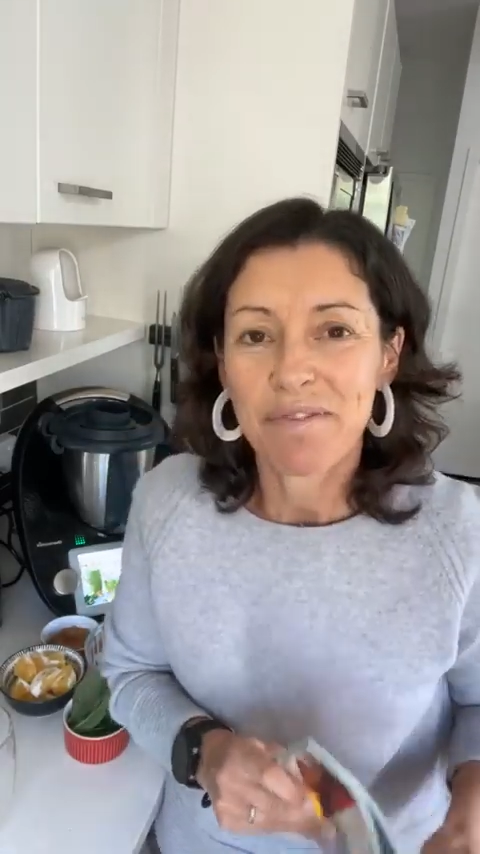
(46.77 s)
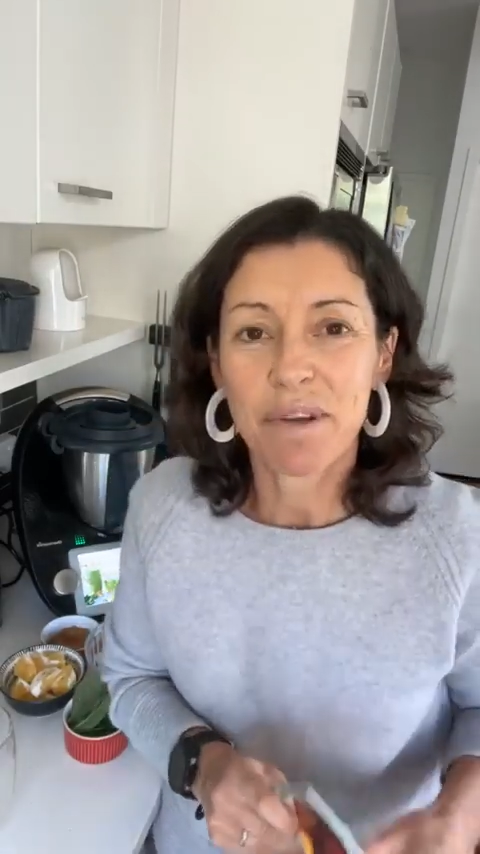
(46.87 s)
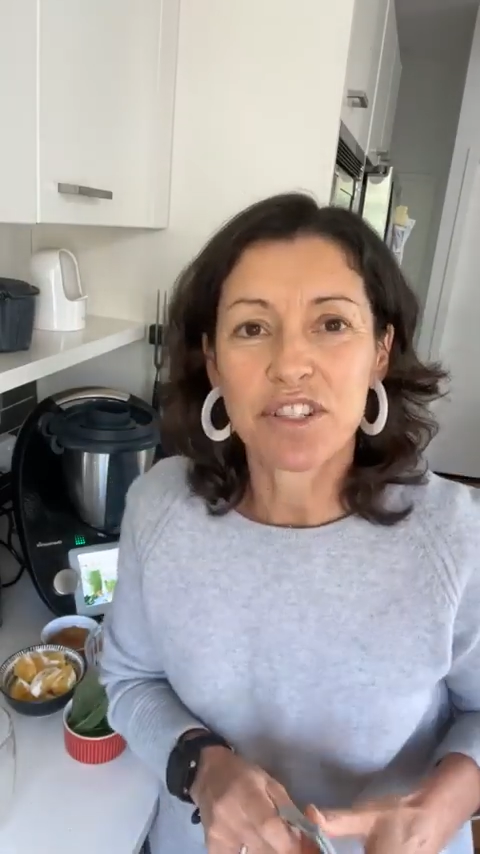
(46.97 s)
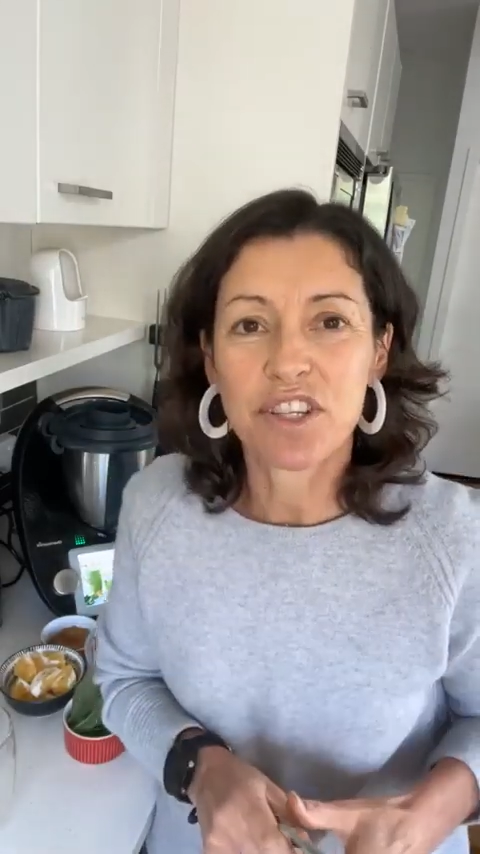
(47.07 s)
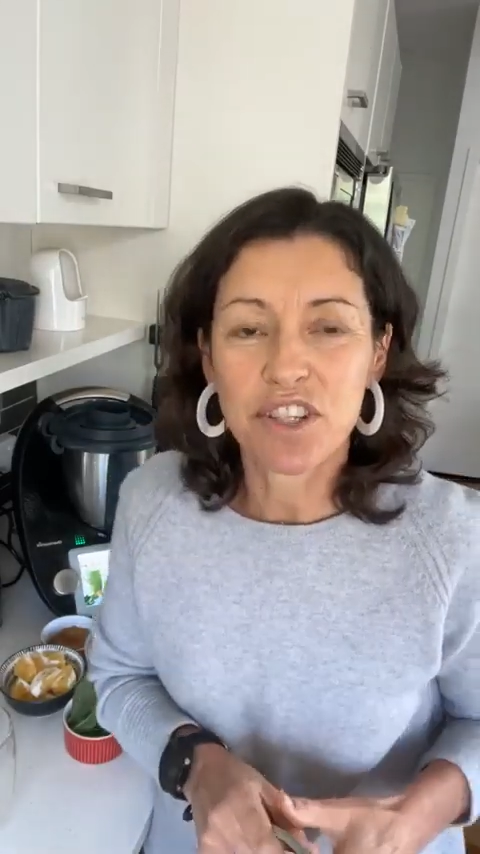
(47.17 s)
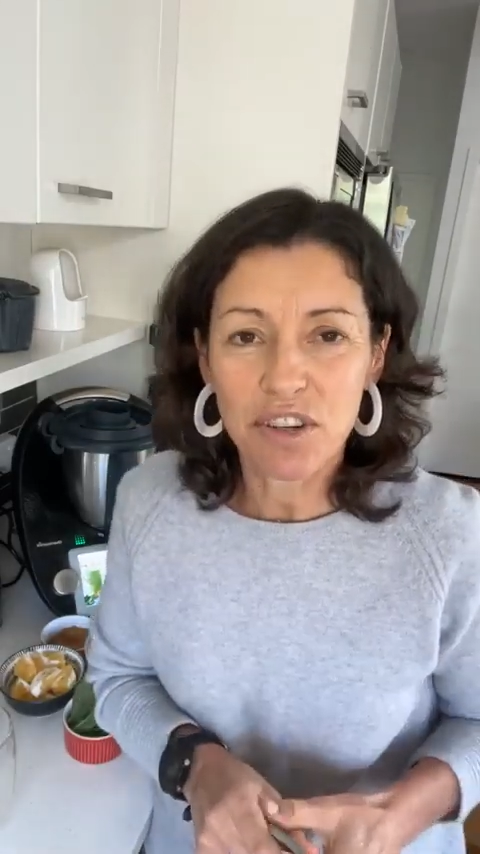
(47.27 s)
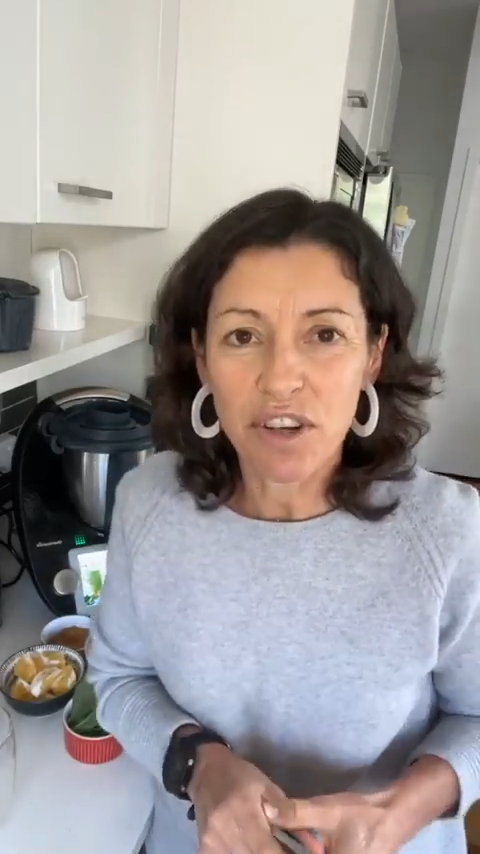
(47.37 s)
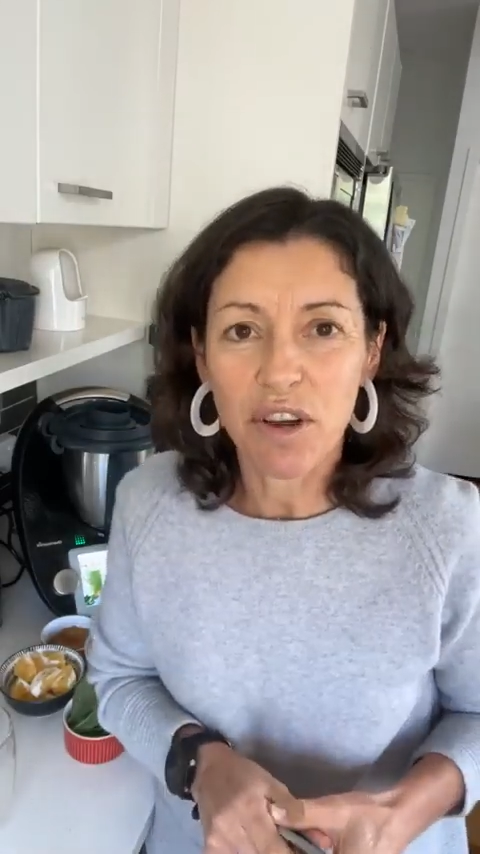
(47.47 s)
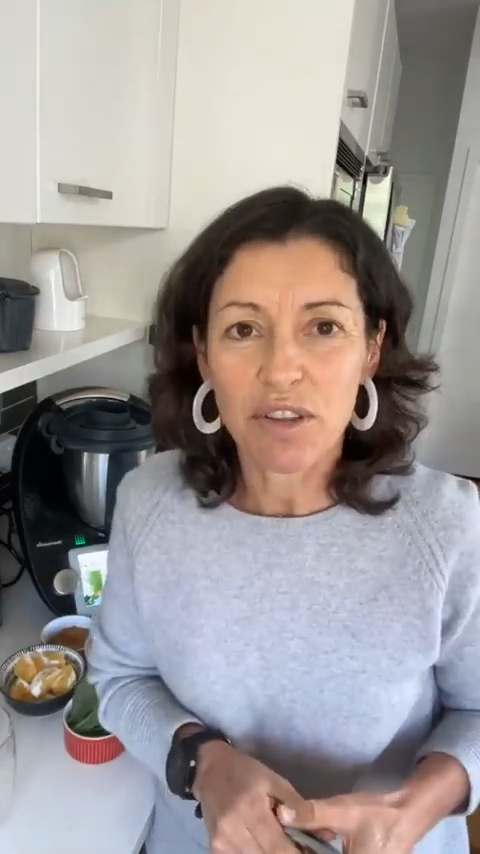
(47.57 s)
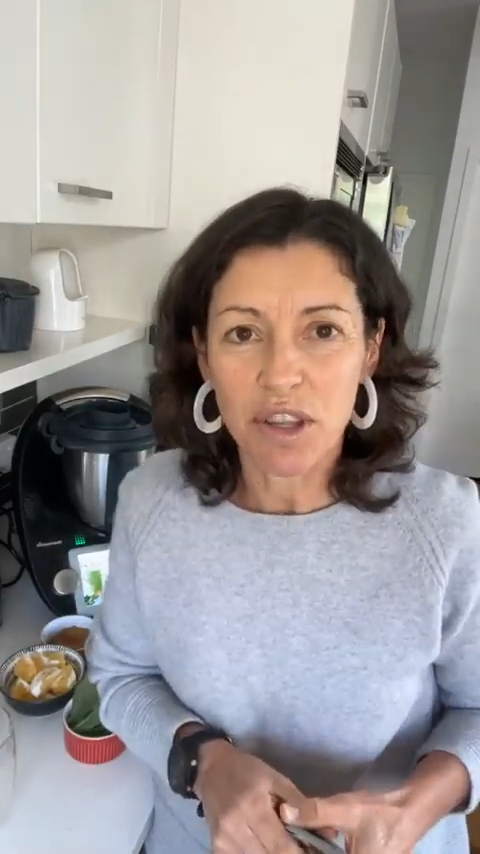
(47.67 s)
But did you
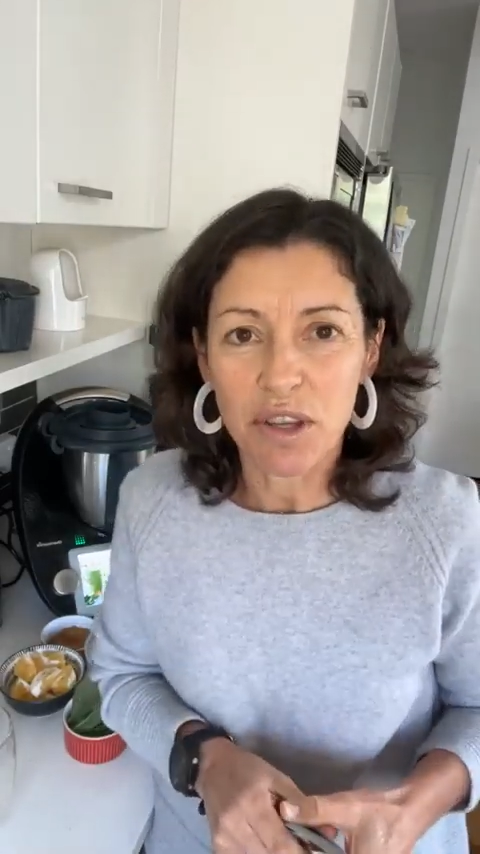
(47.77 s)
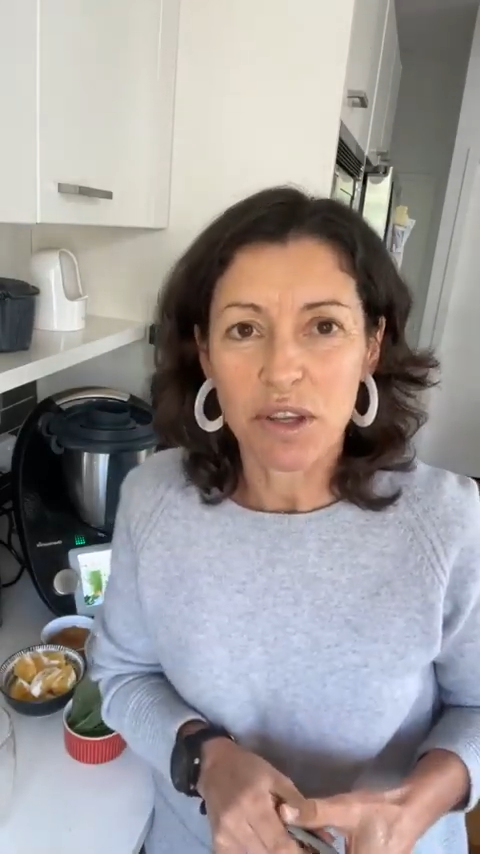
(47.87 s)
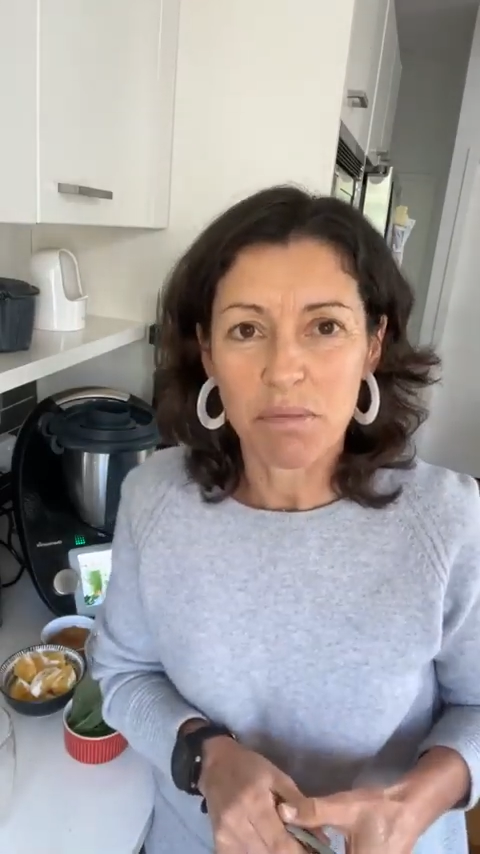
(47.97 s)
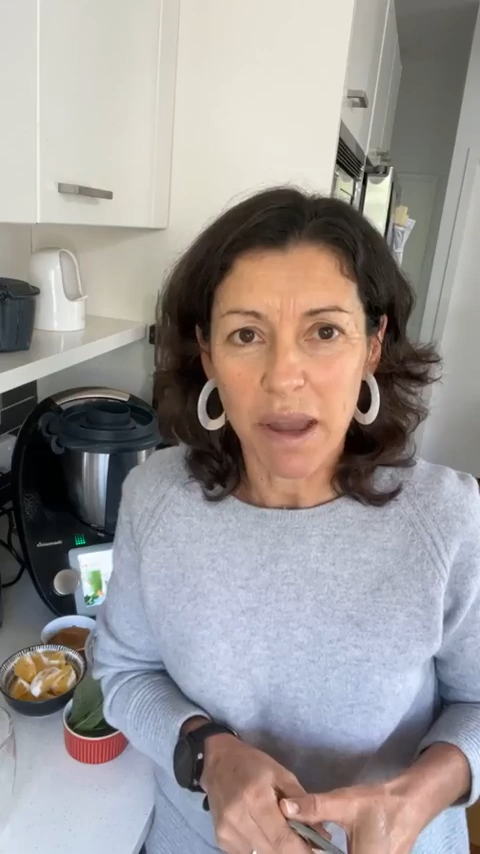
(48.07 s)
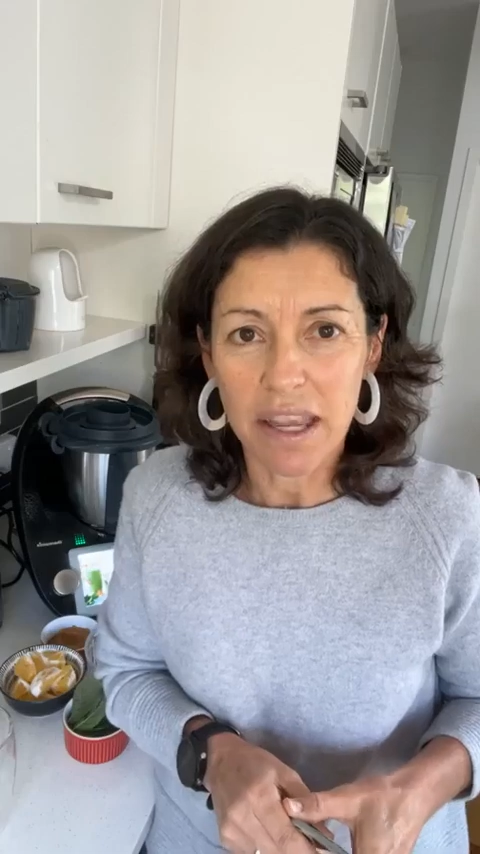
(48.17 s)
know that you can